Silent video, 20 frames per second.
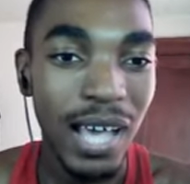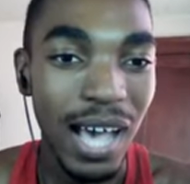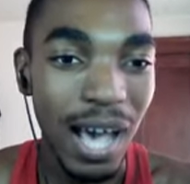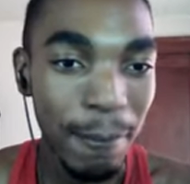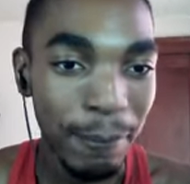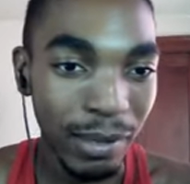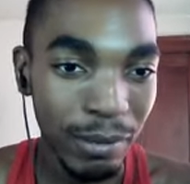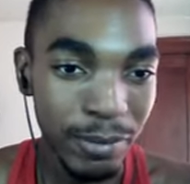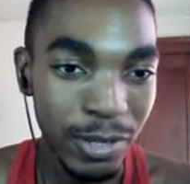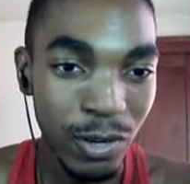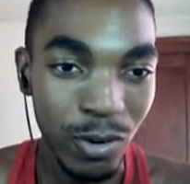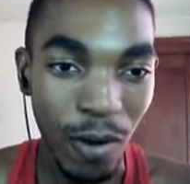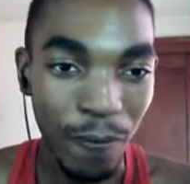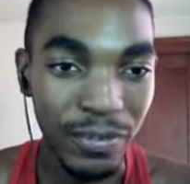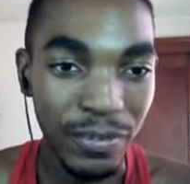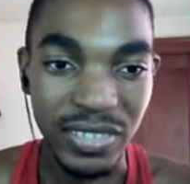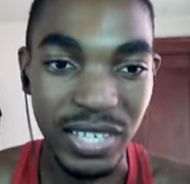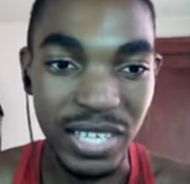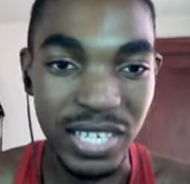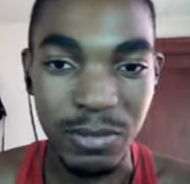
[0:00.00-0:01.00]
I'm not be
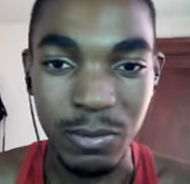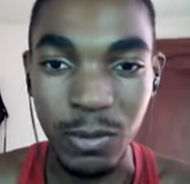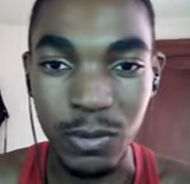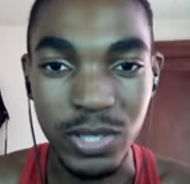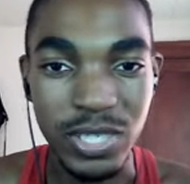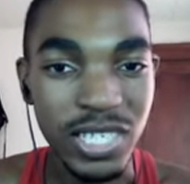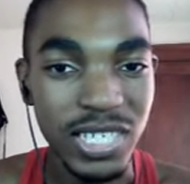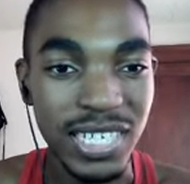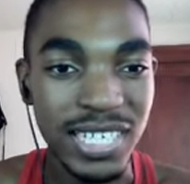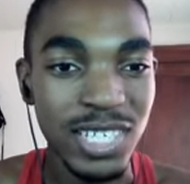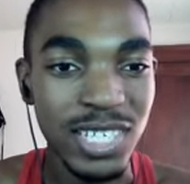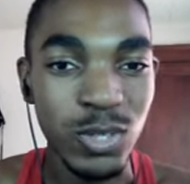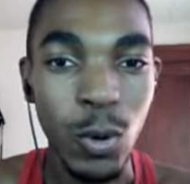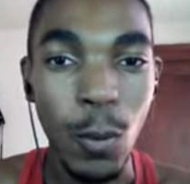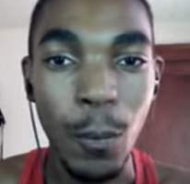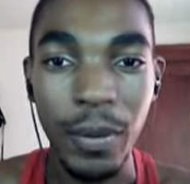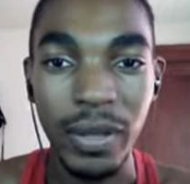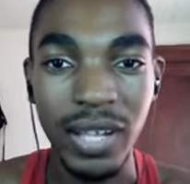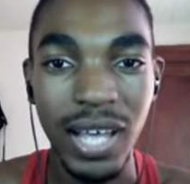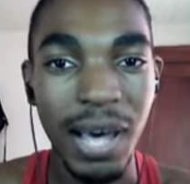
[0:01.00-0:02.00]
crafting these because this is just
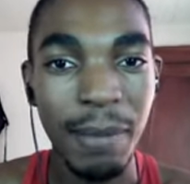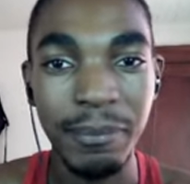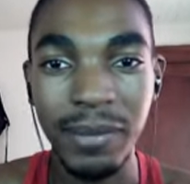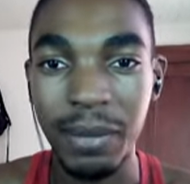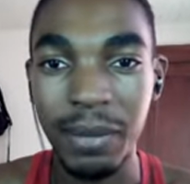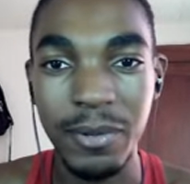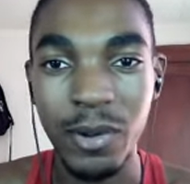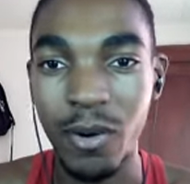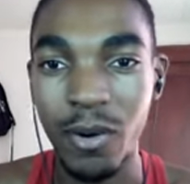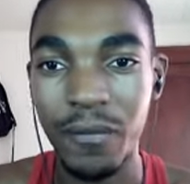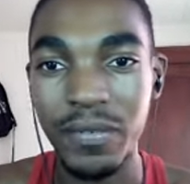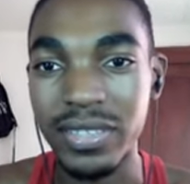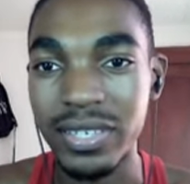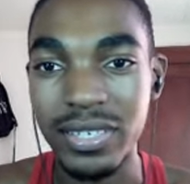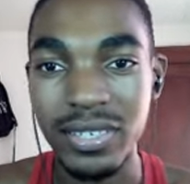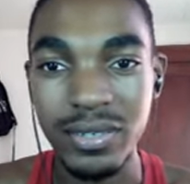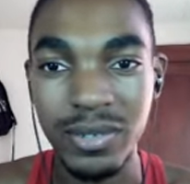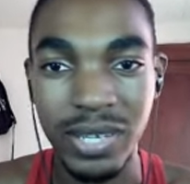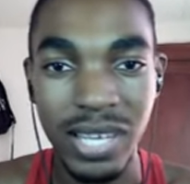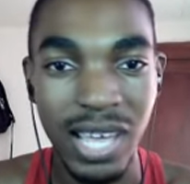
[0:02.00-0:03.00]
stupid. I'm not be crafting
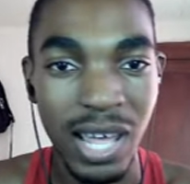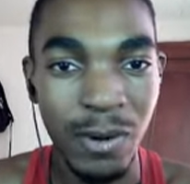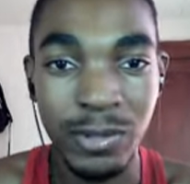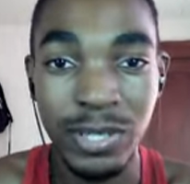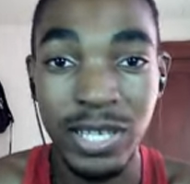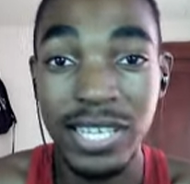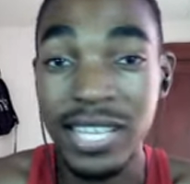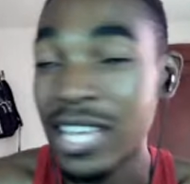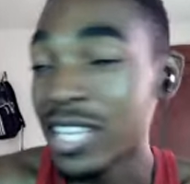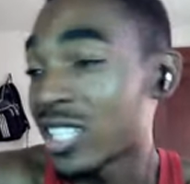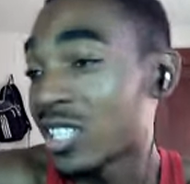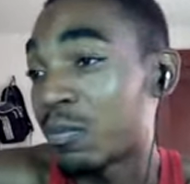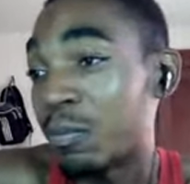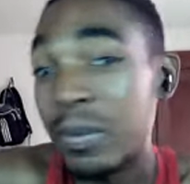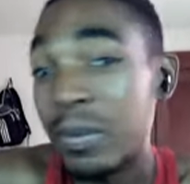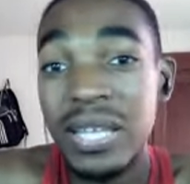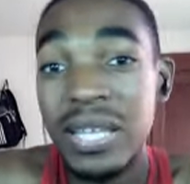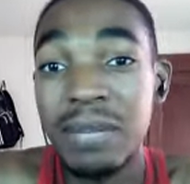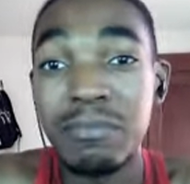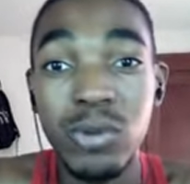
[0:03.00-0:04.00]
these. Okay, I don't need a
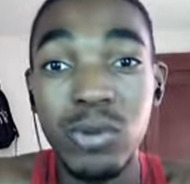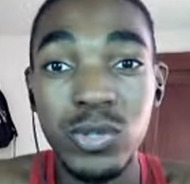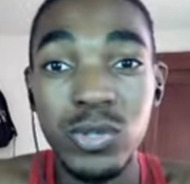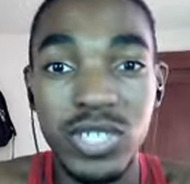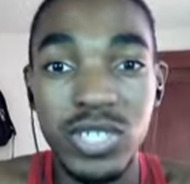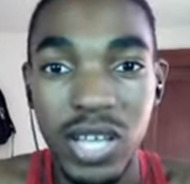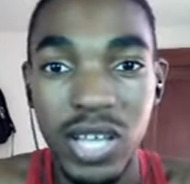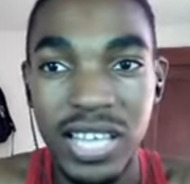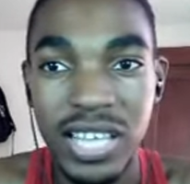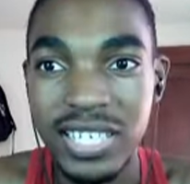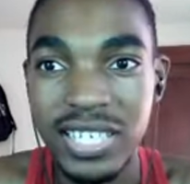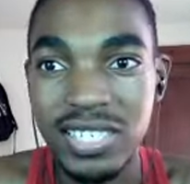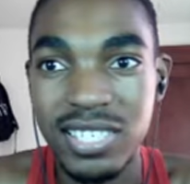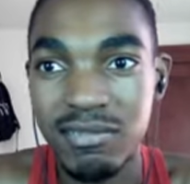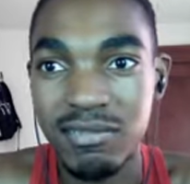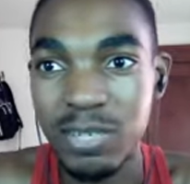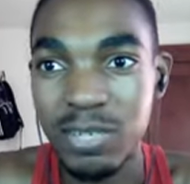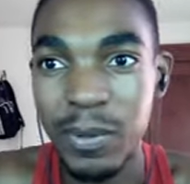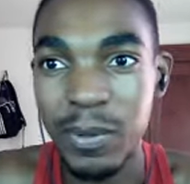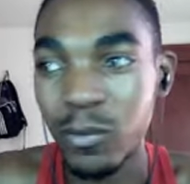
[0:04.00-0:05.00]
speed boost so I can
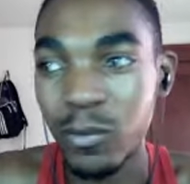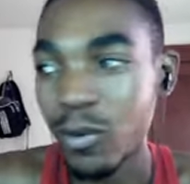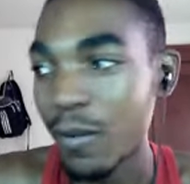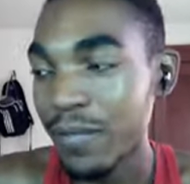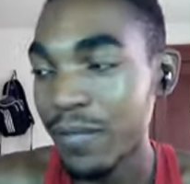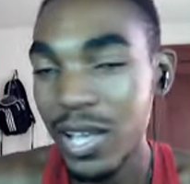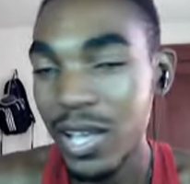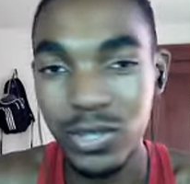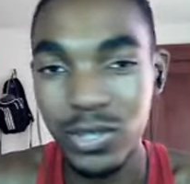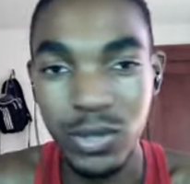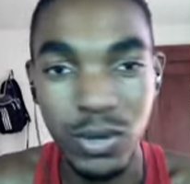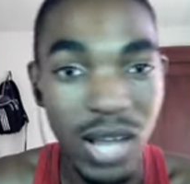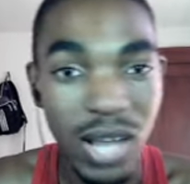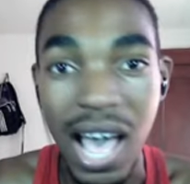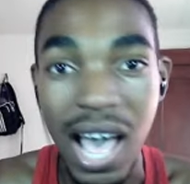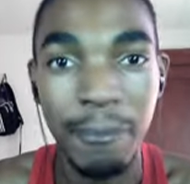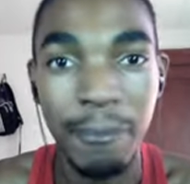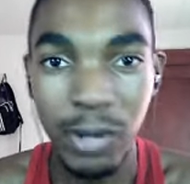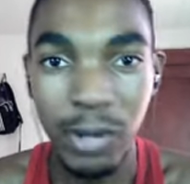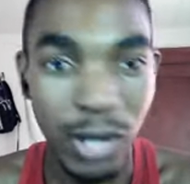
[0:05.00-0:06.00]
just spin way faster.
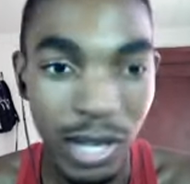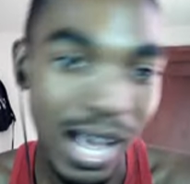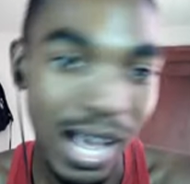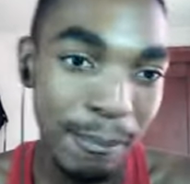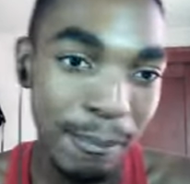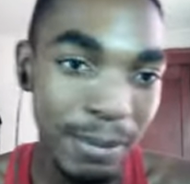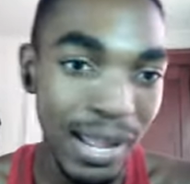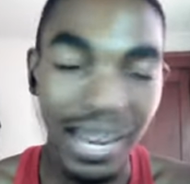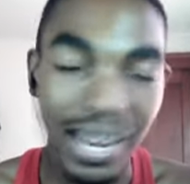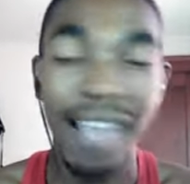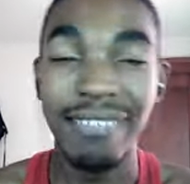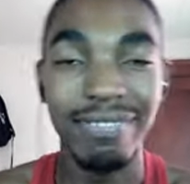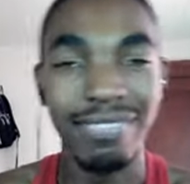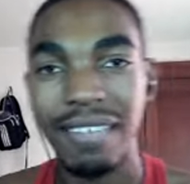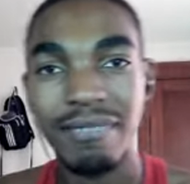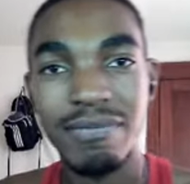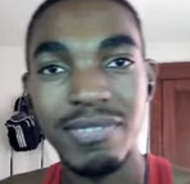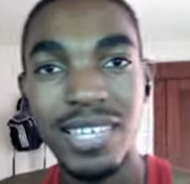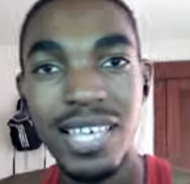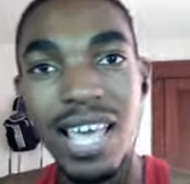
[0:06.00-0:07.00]
I'm not like
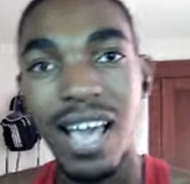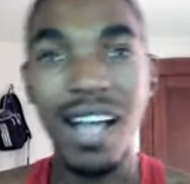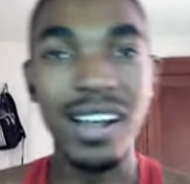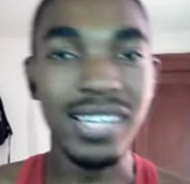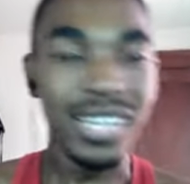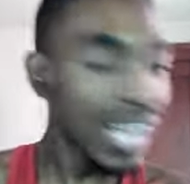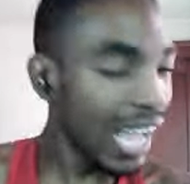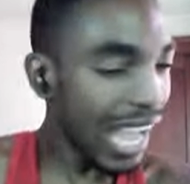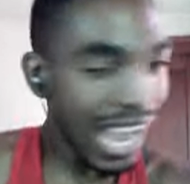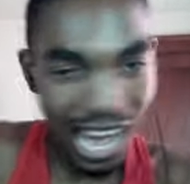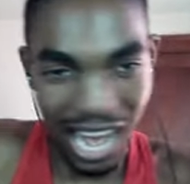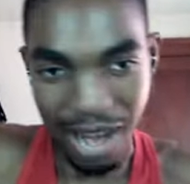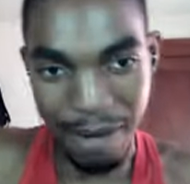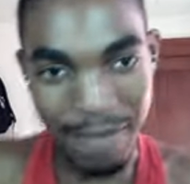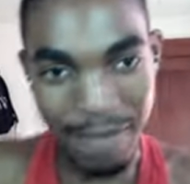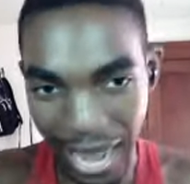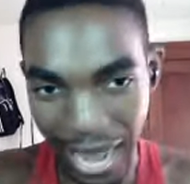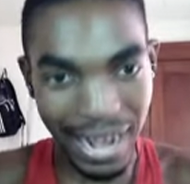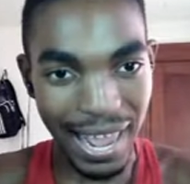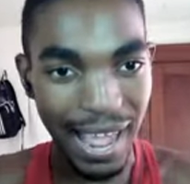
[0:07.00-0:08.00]
that. Okay, I
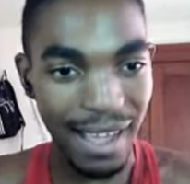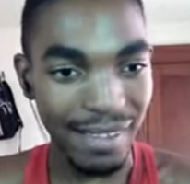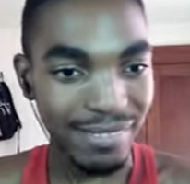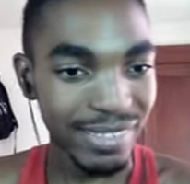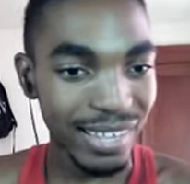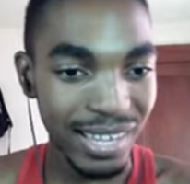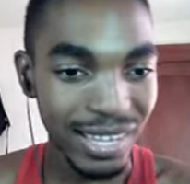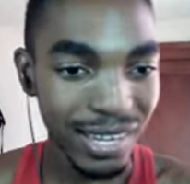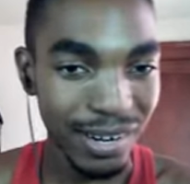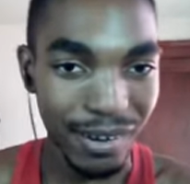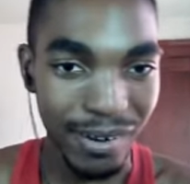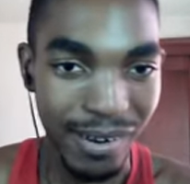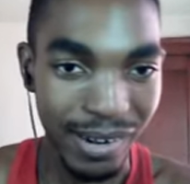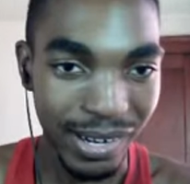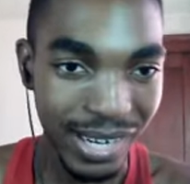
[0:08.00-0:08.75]
am not like that here.